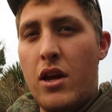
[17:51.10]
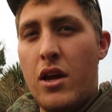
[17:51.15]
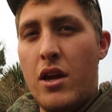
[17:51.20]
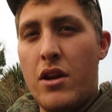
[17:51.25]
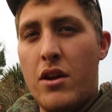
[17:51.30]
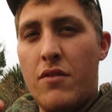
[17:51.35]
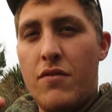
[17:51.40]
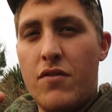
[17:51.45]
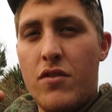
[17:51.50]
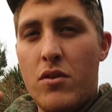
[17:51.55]

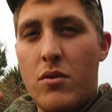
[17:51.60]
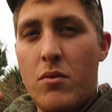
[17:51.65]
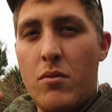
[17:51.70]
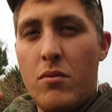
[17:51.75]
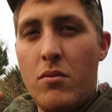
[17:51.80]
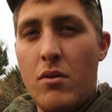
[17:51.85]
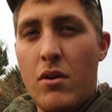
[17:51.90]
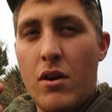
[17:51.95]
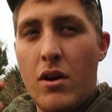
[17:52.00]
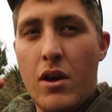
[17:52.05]
and if
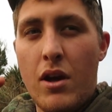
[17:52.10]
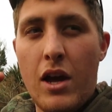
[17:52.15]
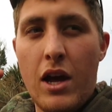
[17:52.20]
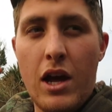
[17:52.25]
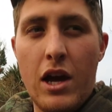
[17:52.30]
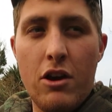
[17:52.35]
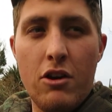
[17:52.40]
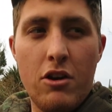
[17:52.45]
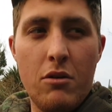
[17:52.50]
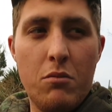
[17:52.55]
you
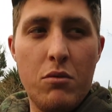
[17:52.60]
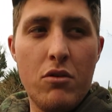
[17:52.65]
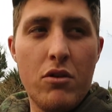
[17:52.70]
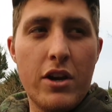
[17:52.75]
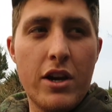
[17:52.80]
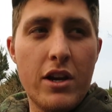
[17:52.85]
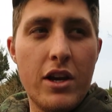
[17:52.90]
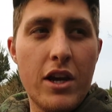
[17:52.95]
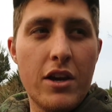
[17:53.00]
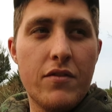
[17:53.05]
are a
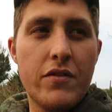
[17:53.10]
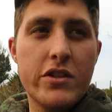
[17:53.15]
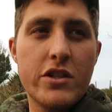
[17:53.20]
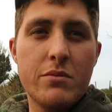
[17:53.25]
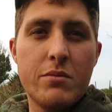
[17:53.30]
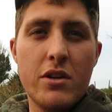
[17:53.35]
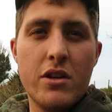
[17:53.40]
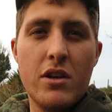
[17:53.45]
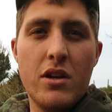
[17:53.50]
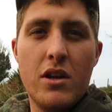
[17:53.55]
boring lake
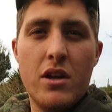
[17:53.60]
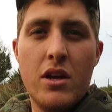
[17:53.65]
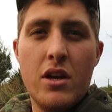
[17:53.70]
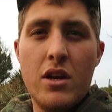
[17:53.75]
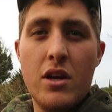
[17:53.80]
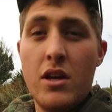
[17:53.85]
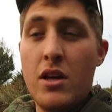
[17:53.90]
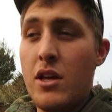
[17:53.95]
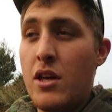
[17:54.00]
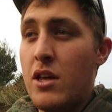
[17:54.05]
fisherman
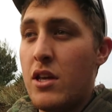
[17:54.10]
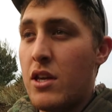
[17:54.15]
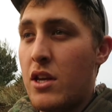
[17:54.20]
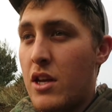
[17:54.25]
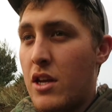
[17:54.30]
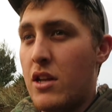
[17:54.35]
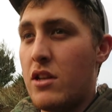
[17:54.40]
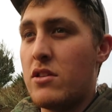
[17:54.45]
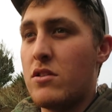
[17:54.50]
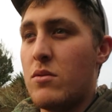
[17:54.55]

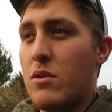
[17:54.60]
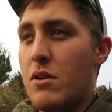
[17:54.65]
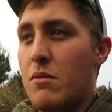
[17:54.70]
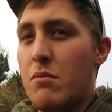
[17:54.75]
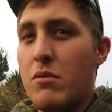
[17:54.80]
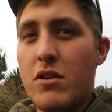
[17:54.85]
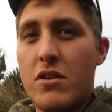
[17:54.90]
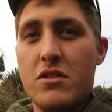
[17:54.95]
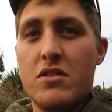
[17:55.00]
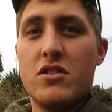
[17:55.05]
get into
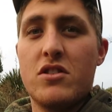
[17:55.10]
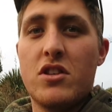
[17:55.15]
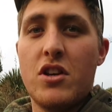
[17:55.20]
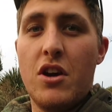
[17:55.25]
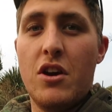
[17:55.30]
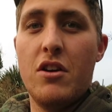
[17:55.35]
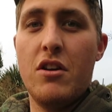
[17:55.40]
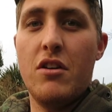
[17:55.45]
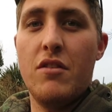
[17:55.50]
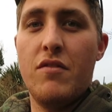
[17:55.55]
it because it's
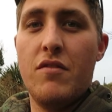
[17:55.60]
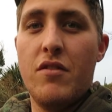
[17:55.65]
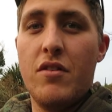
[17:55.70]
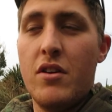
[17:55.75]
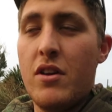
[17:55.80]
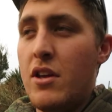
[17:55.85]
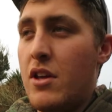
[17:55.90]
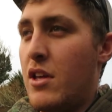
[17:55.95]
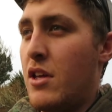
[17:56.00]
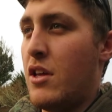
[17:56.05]
going off
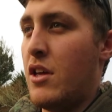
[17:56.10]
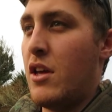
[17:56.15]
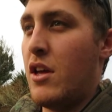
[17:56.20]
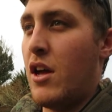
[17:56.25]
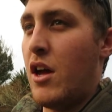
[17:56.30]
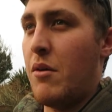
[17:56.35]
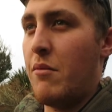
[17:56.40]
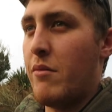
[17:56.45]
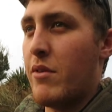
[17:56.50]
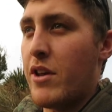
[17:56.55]

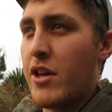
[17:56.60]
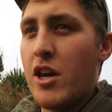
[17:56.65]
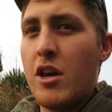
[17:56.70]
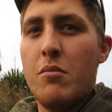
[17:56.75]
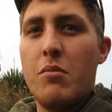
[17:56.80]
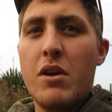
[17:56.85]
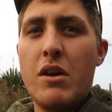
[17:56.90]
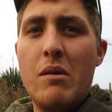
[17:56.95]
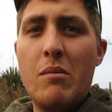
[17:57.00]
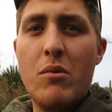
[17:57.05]
I'm gonna
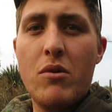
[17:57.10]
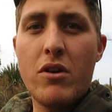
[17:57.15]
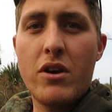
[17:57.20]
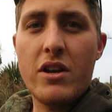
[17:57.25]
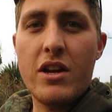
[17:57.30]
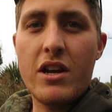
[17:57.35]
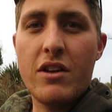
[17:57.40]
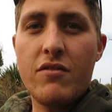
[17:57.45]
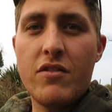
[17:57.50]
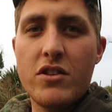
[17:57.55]
go be a
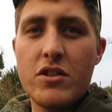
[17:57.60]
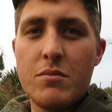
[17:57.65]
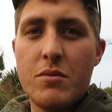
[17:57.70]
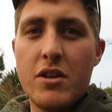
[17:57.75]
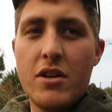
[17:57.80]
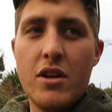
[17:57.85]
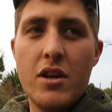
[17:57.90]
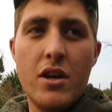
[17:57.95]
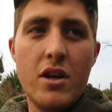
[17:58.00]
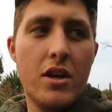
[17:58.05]
boring lake
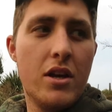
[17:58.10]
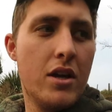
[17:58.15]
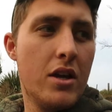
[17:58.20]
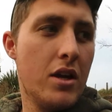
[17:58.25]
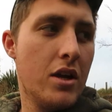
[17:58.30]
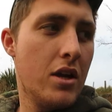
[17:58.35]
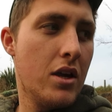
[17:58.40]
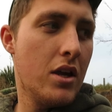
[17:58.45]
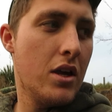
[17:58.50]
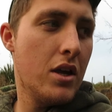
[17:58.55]
fisherman
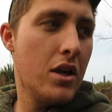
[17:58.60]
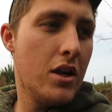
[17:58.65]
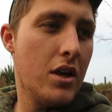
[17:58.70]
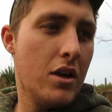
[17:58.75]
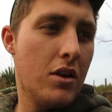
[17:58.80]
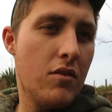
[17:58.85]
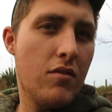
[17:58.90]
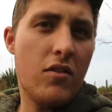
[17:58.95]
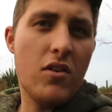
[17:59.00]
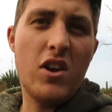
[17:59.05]

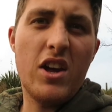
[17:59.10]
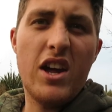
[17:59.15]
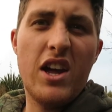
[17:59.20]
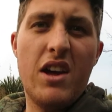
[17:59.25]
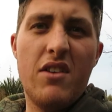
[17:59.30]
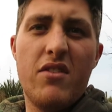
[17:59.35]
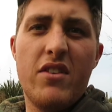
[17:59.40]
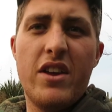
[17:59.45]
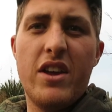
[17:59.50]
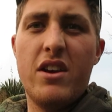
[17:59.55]
for like
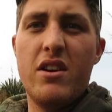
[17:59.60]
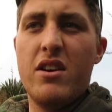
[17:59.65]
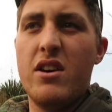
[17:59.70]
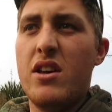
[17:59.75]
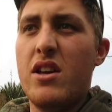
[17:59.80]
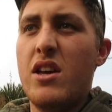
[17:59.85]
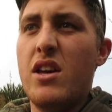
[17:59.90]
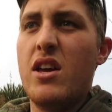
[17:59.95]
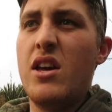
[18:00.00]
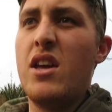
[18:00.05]
half an
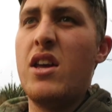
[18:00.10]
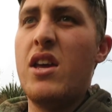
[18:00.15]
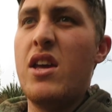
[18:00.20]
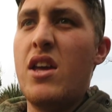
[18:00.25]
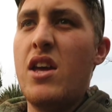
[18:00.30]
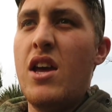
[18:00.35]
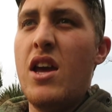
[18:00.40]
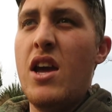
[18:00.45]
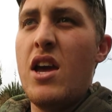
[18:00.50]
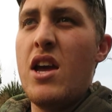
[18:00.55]
hour
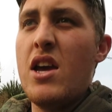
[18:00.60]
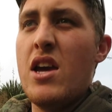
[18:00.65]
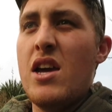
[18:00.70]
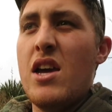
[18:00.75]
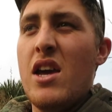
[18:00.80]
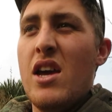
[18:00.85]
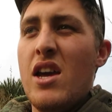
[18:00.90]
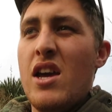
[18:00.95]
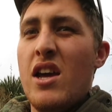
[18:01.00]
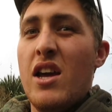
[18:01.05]

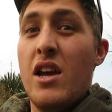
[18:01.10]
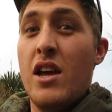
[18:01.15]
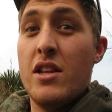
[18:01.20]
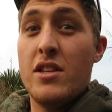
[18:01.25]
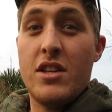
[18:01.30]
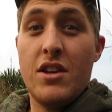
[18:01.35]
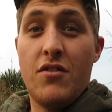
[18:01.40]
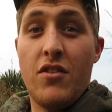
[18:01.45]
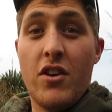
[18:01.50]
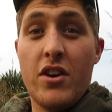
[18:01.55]

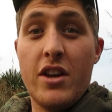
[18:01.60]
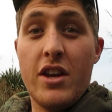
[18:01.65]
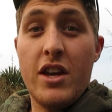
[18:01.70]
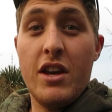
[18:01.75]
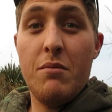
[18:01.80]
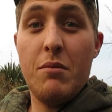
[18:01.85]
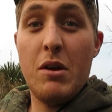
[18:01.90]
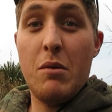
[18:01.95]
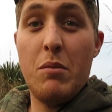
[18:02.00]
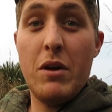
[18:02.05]
and see if I can
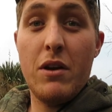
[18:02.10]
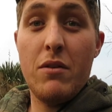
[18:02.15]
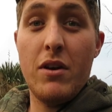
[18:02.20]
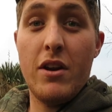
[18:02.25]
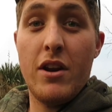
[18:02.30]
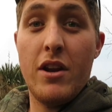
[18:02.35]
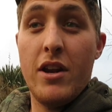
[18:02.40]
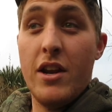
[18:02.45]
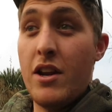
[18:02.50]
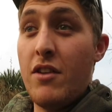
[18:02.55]
get me a big
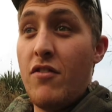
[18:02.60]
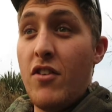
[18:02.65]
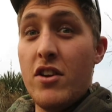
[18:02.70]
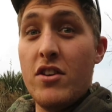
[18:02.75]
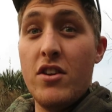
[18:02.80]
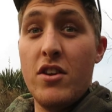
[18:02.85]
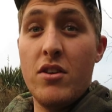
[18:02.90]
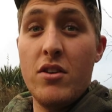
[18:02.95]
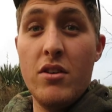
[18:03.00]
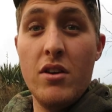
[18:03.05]
one and if I
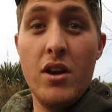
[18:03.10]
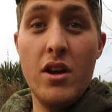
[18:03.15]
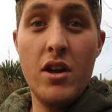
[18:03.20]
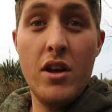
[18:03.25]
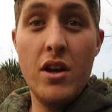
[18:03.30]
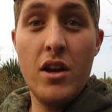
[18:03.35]
do